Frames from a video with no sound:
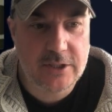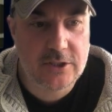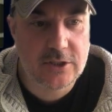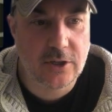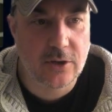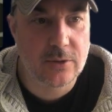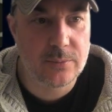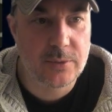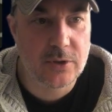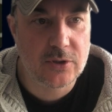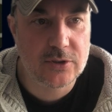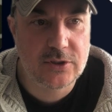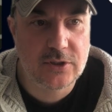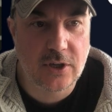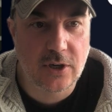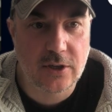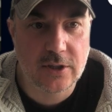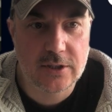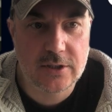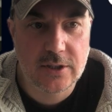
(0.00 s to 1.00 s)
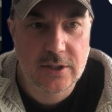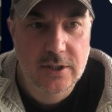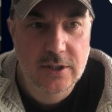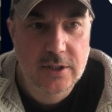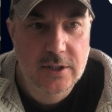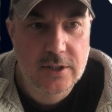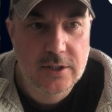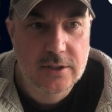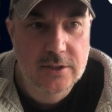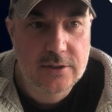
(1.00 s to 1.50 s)
side by side,
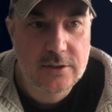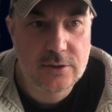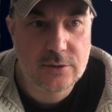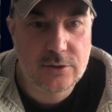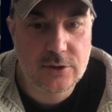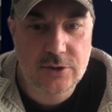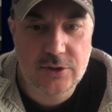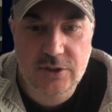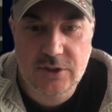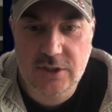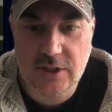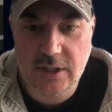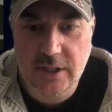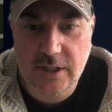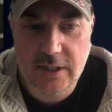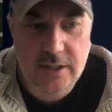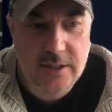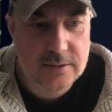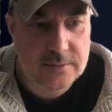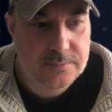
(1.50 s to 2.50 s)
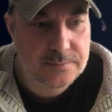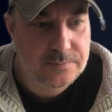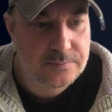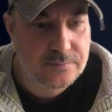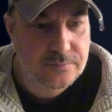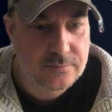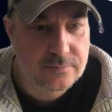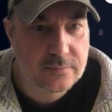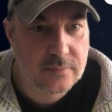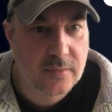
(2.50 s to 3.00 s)
you'll just see,
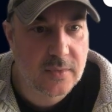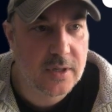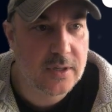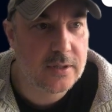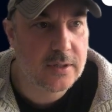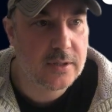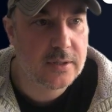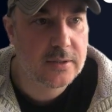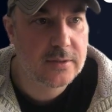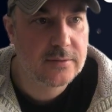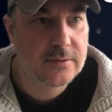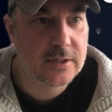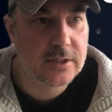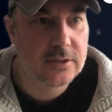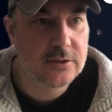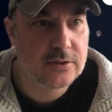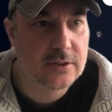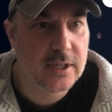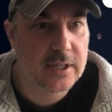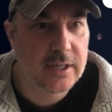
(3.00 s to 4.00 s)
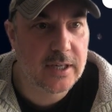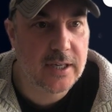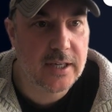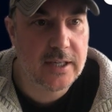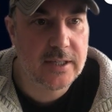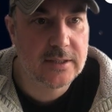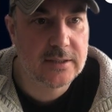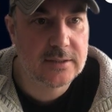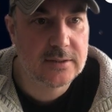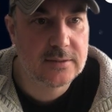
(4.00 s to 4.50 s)
if I can drag it
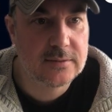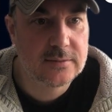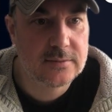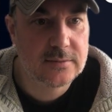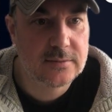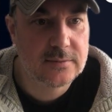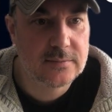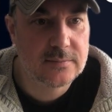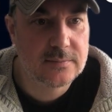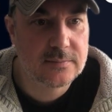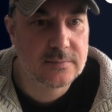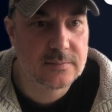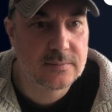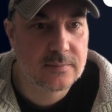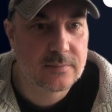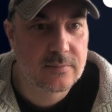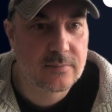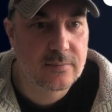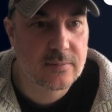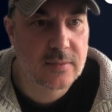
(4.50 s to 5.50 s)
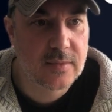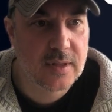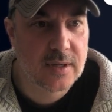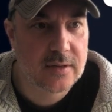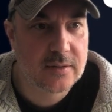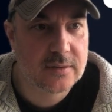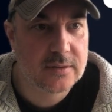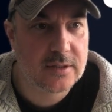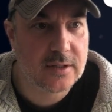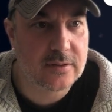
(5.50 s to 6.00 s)
in,
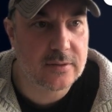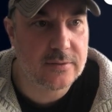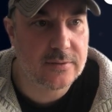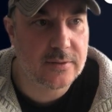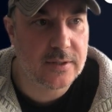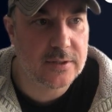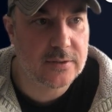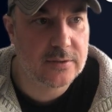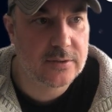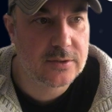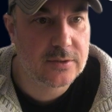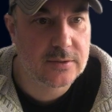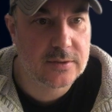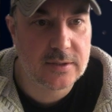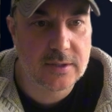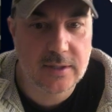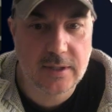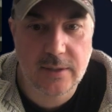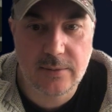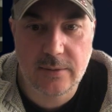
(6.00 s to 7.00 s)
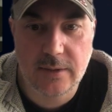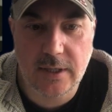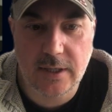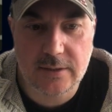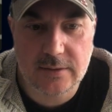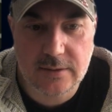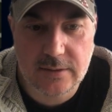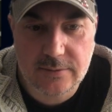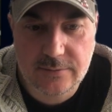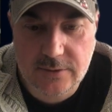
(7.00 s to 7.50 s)
sorry folks, there we go.
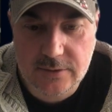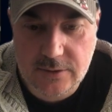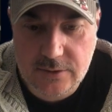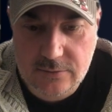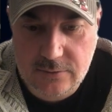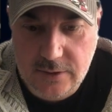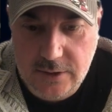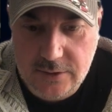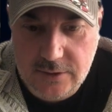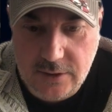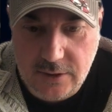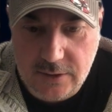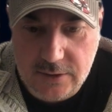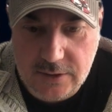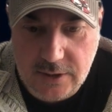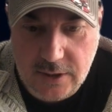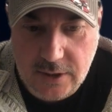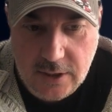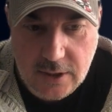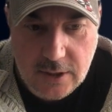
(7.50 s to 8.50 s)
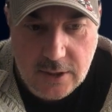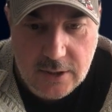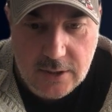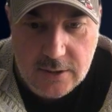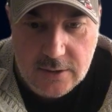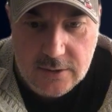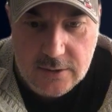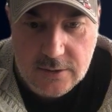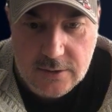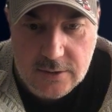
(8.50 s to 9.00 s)
If I just resize it,
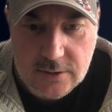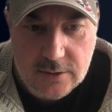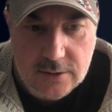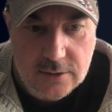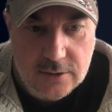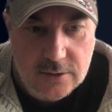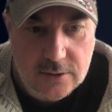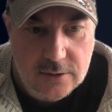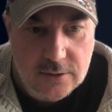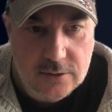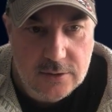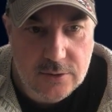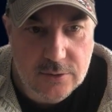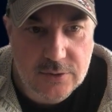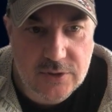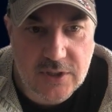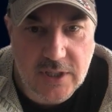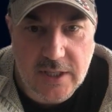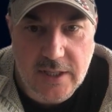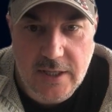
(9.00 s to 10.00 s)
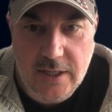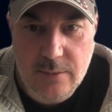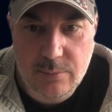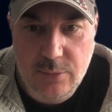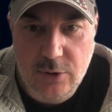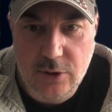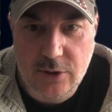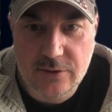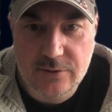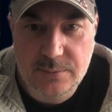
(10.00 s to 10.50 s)
you'll see the
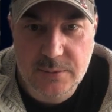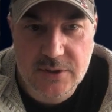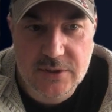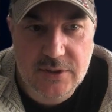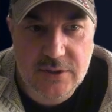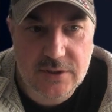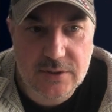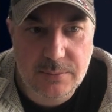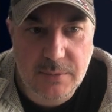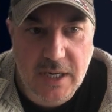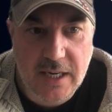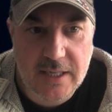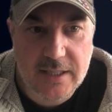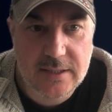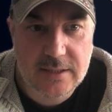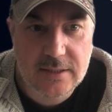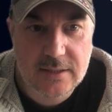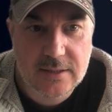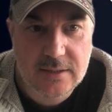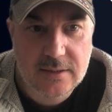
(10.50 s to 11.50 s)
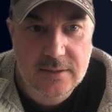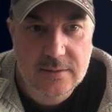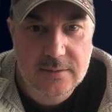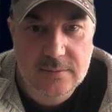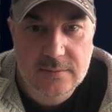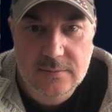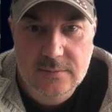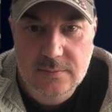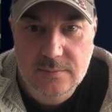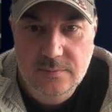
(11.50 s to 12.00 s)
improvements it's made.
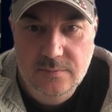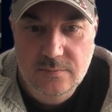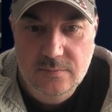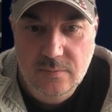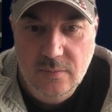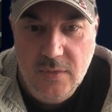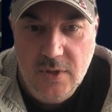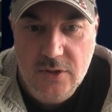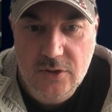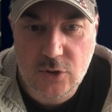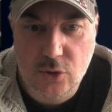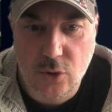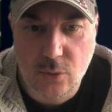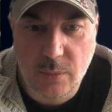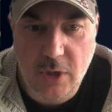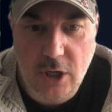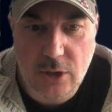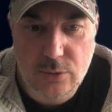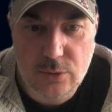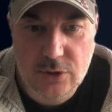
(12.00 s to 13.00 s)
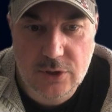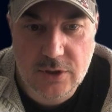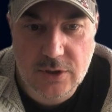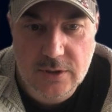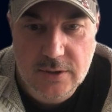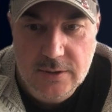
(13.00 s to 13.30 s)
It's almost,